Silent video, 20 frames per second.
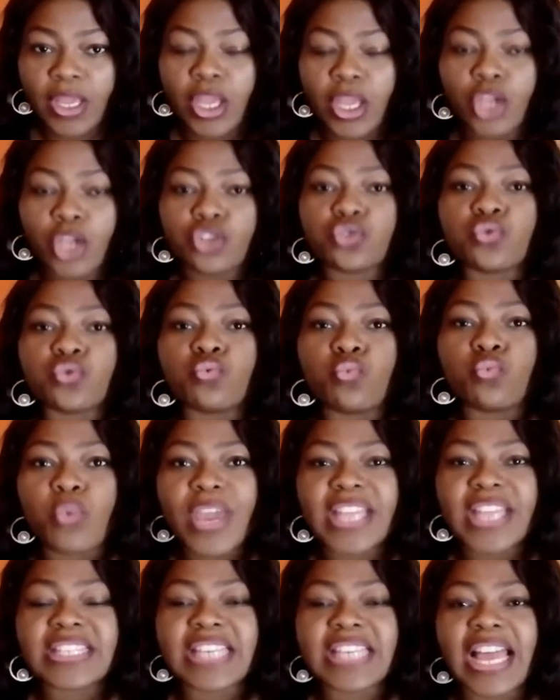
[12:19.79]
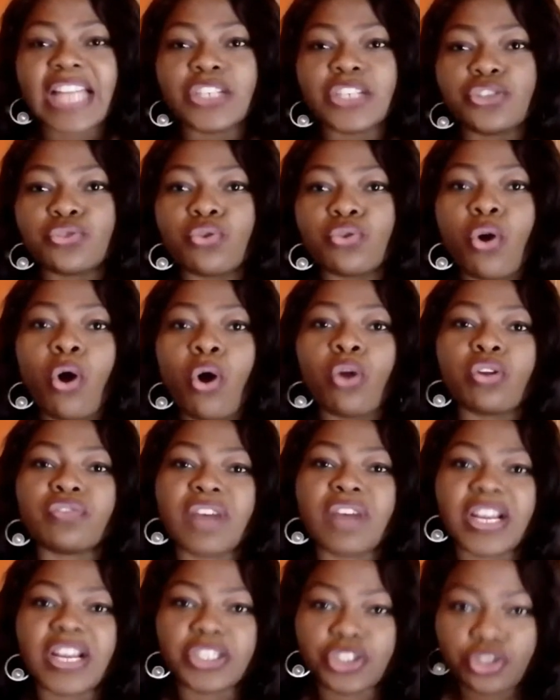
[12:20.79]
to wait and do all of
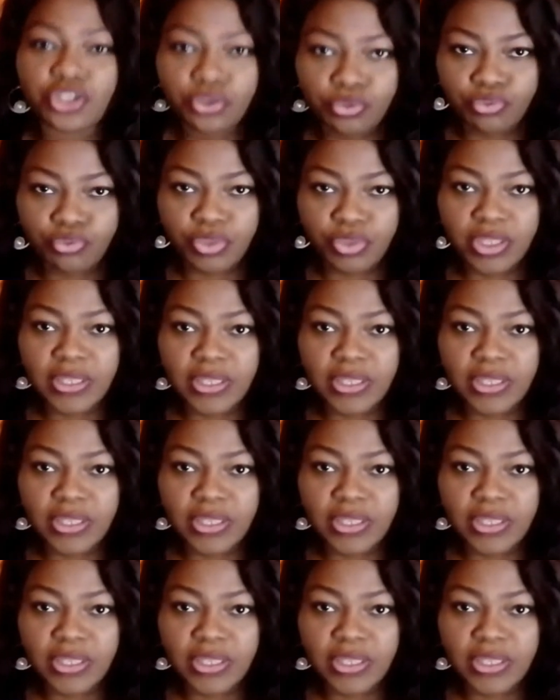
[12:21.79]
our children,